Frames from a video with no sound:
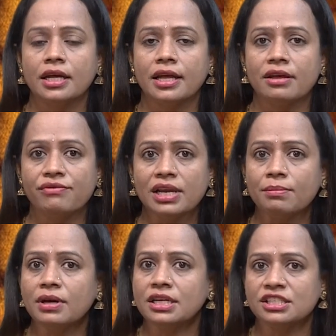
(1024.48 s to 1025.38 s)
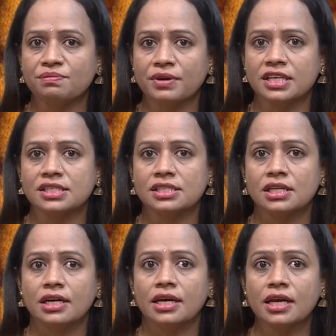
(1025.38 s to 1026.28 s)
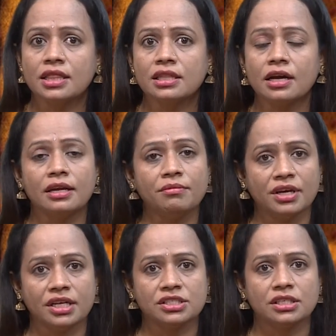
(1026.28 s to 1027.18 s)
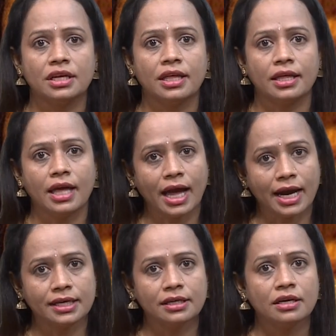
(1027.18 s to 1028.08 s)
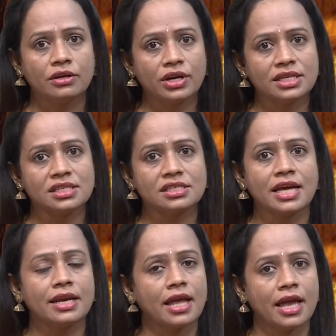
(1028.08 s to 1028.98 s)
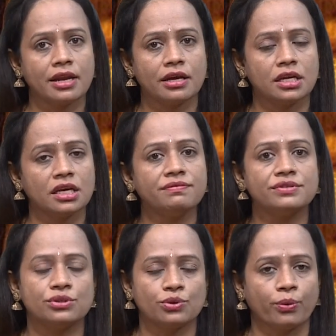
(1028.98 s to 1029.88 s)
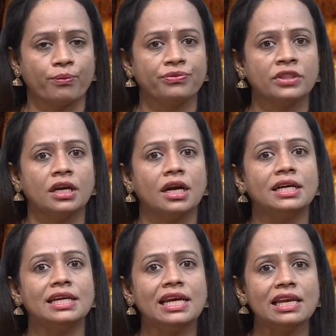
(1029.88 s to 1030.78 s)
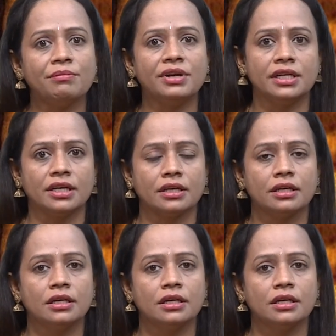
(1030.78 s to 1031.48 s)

available space in the image and raises an error if so. A delimiter